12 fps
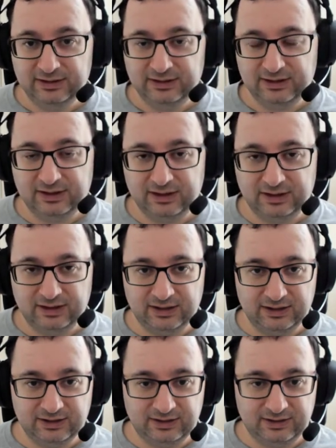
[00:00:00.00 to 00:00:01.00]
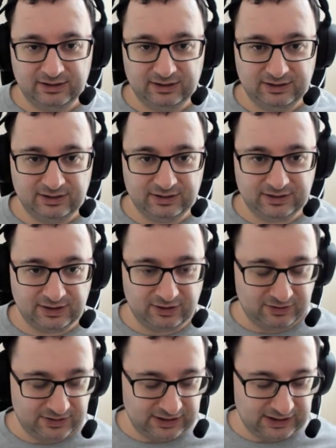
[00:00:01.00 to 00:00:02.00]
The
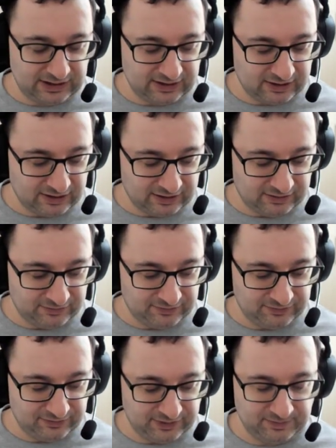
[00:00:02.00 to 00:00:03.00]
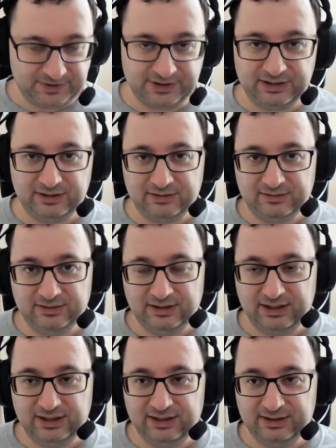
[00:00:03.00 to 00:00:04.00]
security of Obsidian
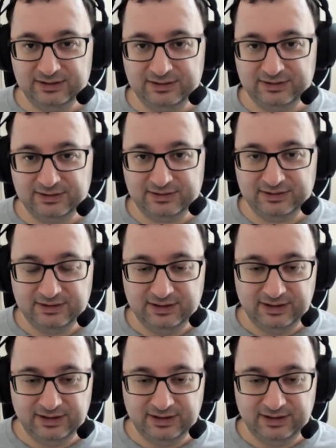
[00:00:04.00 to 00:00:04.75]
is